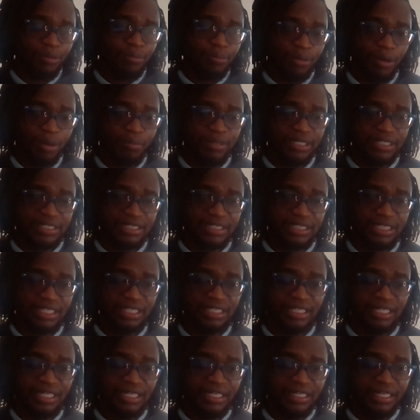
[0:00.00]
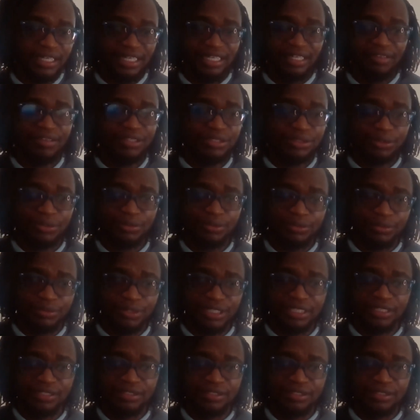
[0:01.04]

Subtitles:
and probably see individual